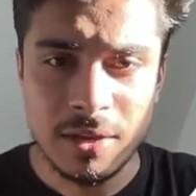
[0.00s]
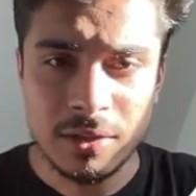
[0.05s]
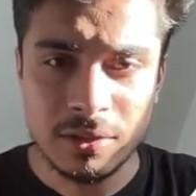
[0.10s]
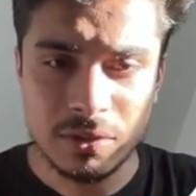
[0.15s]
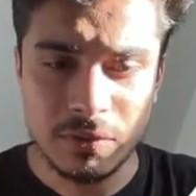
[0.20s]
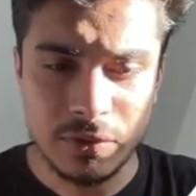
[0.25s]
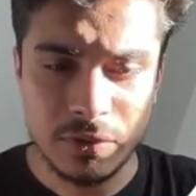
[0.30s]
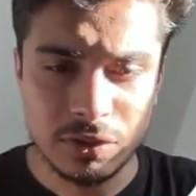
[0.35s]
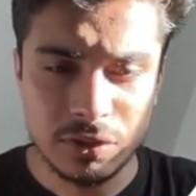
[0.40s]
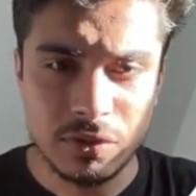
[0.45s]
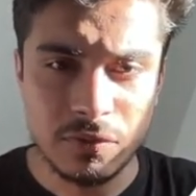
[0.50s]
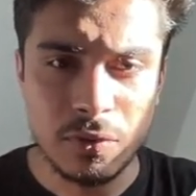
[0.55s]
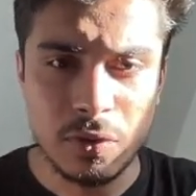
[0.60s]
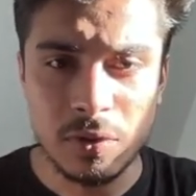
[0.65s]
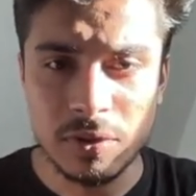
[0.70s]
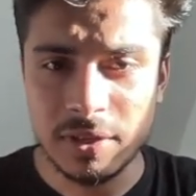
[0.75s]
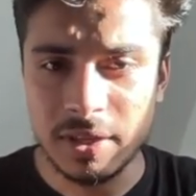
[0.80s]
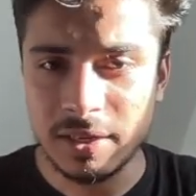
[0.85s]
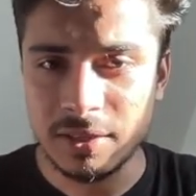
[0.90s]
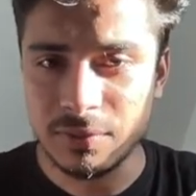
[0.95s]
So first of
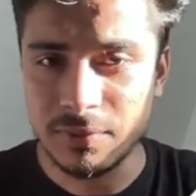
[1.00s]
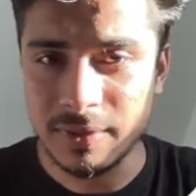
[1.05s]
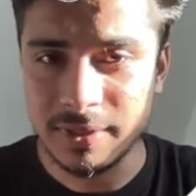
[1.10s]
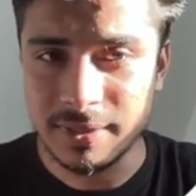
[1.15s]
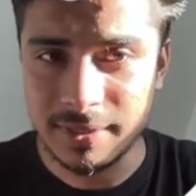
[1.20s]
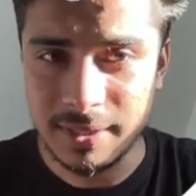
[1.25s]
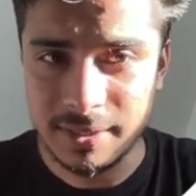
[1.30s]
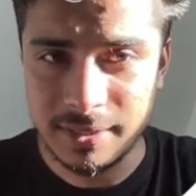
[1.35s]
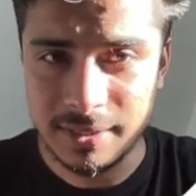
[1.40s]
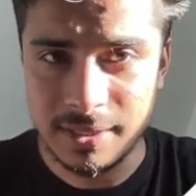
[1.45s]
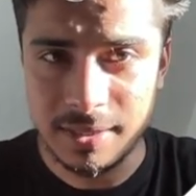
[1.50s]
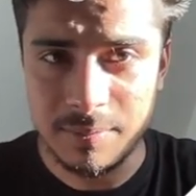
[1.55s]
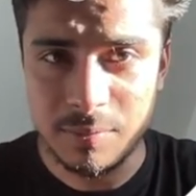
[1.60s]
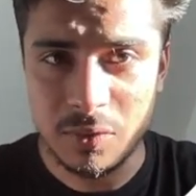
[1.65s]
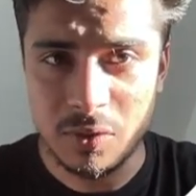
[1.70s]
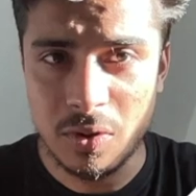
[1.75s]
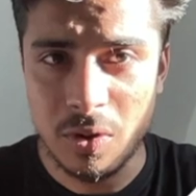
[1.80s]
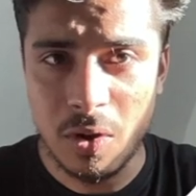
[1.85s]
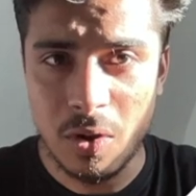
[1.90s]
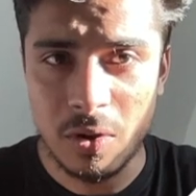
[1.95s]
all, there is one system
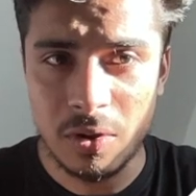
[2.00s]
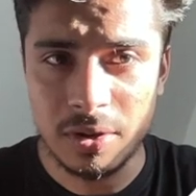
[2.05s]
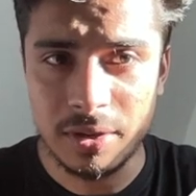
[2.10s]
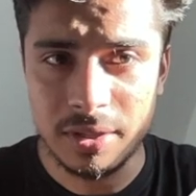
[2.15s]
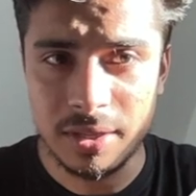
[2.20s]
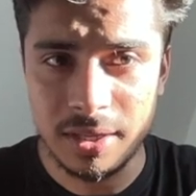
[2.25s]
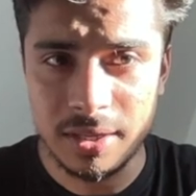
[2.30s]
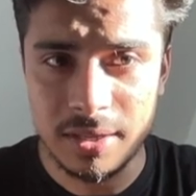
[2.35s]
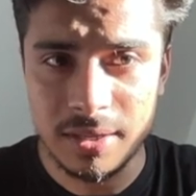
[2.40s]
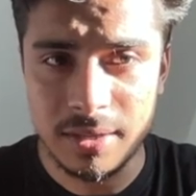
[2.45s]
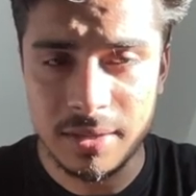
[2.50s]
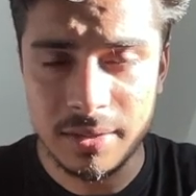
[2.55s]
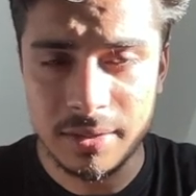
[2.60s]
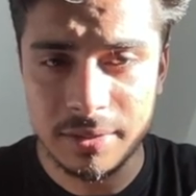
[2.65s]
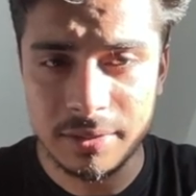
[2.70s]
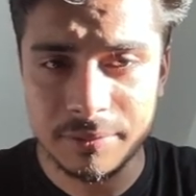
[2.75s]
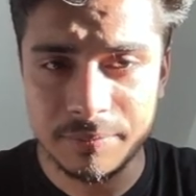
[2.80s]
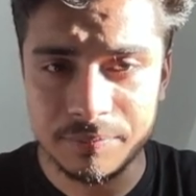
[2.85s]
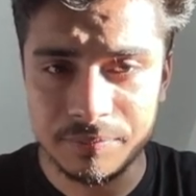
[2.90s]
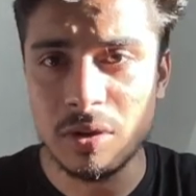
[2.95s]
called the
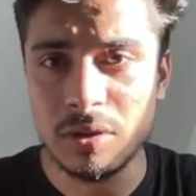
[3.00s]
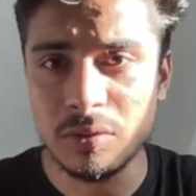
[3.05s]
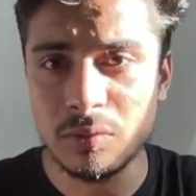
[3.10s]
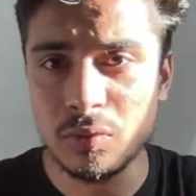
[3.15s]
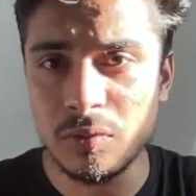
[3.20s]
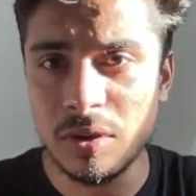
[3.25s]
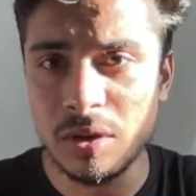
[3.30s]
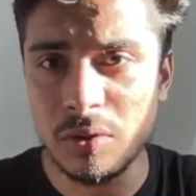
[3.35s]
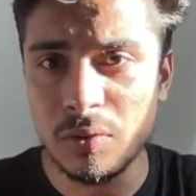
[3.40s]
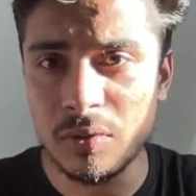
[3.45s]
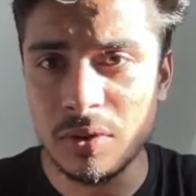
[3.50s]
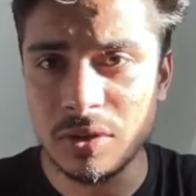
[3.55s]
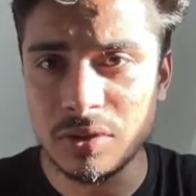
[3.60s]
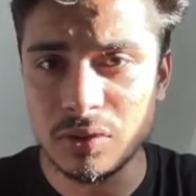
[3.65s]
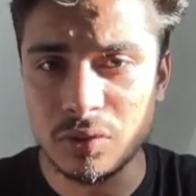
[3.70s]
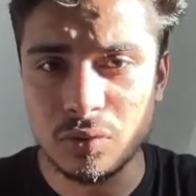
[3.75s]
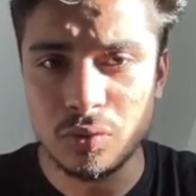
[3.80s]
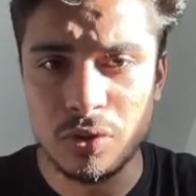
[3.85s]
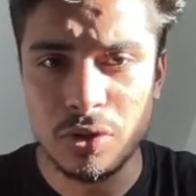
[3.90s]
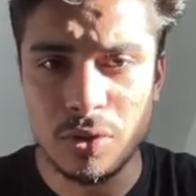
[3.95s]
Google Looker
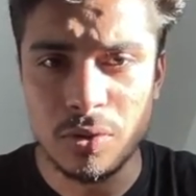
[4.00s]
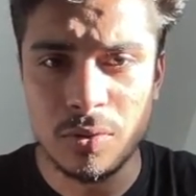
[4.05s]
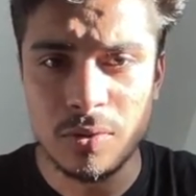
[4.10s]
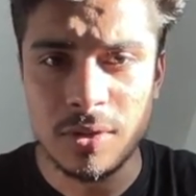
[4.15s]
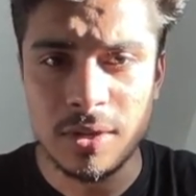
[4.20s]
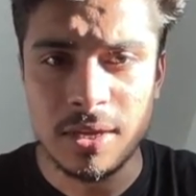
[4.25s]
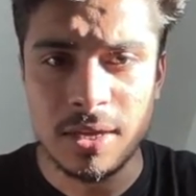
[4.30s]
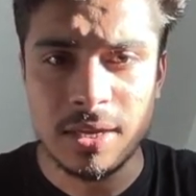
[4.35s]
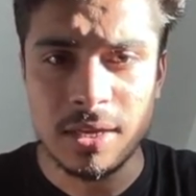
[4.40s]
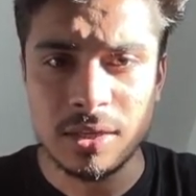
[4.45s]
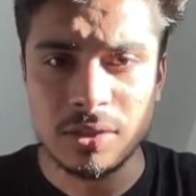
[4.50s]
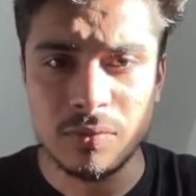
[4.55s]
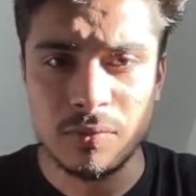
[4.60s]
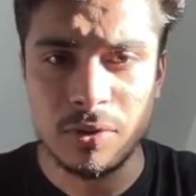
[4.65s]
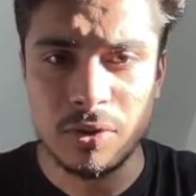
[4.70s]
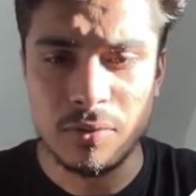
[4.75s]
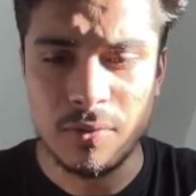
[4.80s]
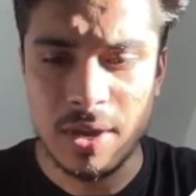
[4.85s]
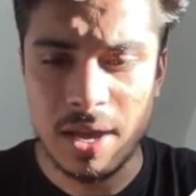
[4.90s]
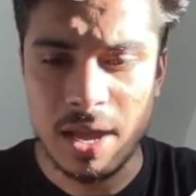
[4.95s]
Studio. So
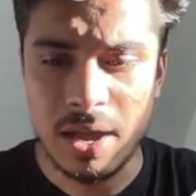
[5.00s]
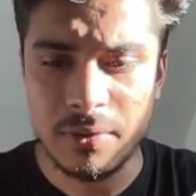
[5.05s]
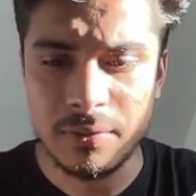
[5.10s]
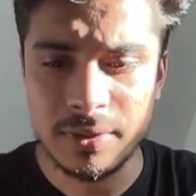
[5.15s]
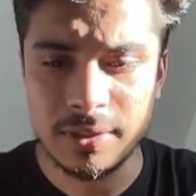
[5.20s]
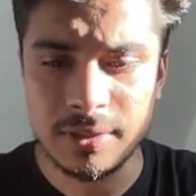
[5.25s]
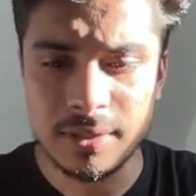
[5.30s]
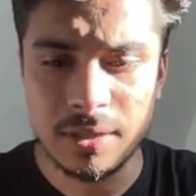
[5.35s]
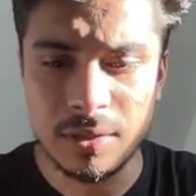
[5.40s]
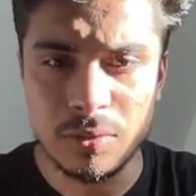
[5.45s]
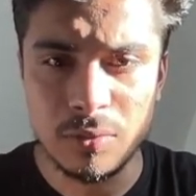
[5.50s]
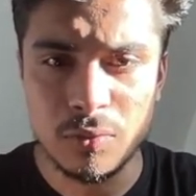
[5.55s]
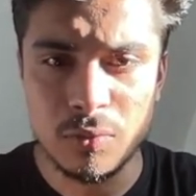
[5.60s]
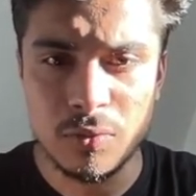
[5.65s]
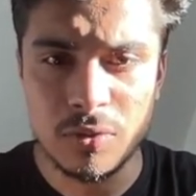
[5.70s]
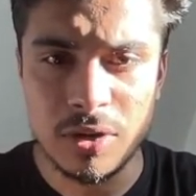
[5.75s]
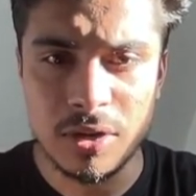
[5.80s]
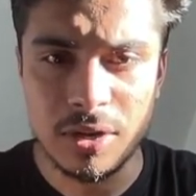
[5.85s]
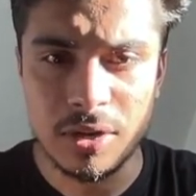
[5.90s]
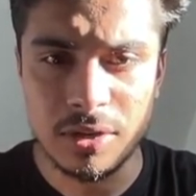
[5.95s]
what you have is a
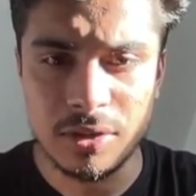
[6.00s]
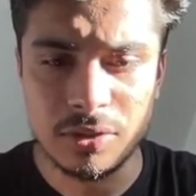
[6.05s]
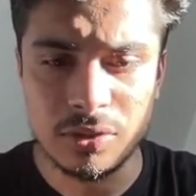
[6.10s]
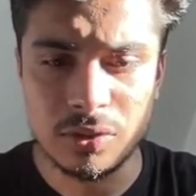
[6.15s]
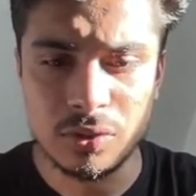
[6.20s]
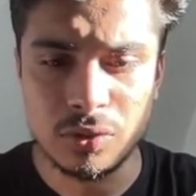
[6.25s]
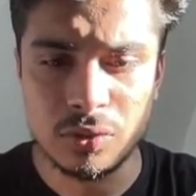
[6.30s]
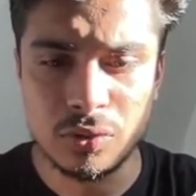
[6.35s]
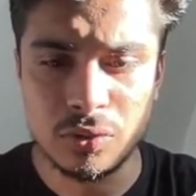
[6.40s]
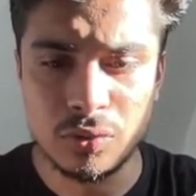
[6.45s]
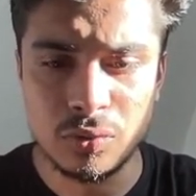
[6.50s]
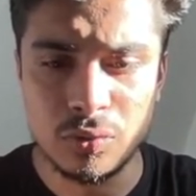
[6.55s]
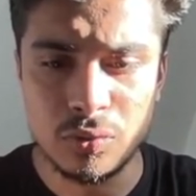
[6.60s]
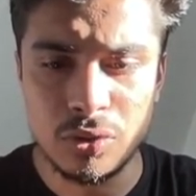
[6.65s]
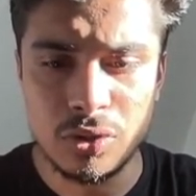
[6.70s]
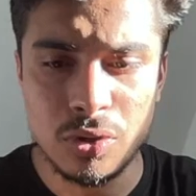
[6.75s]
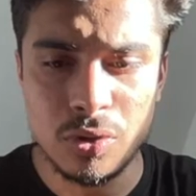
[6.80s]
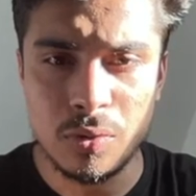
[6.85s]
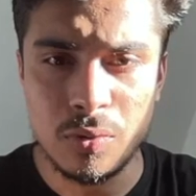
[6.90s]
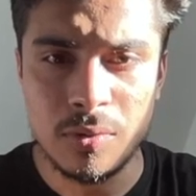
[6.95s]
Looker
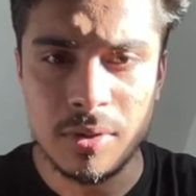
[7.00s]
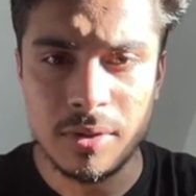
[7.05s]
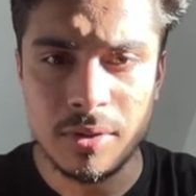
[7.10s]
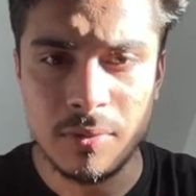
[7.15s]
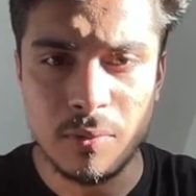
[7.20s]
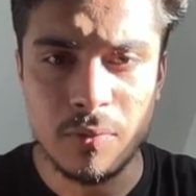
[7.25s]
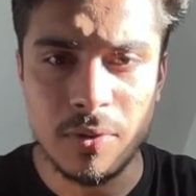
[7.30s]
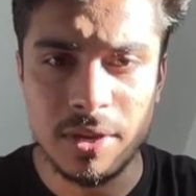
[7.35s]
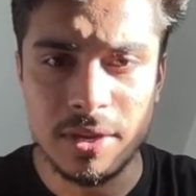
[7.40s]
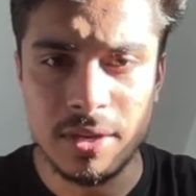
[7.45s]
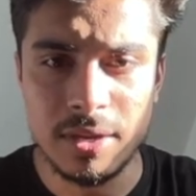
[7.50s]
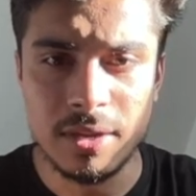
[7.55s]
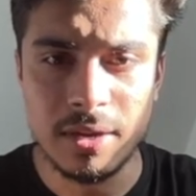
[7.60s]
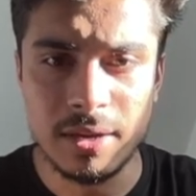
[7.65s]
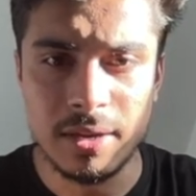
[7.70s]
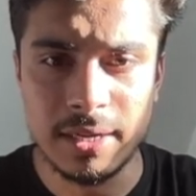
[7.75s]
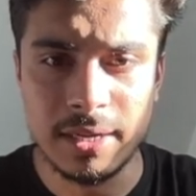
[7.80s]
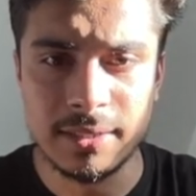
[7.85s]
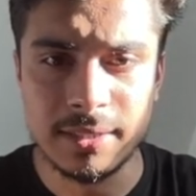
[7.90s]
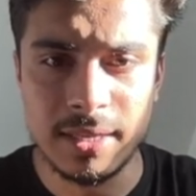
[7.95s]
Studio over here,
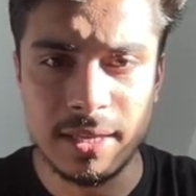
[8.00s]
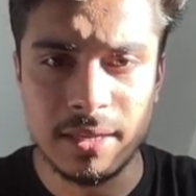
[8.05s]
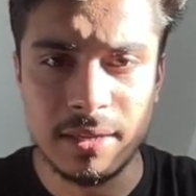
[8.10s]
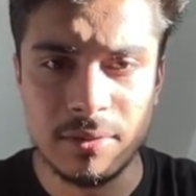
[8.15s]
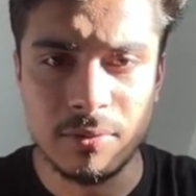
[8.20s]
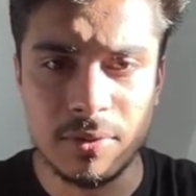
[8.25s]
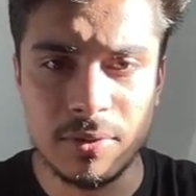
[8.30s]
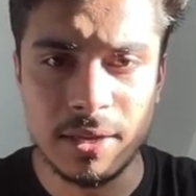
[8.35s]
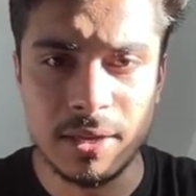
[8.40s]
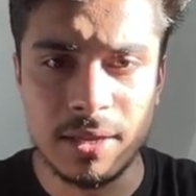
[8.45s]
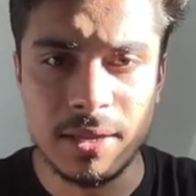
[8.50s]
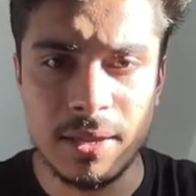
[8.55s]
let's say. Okay,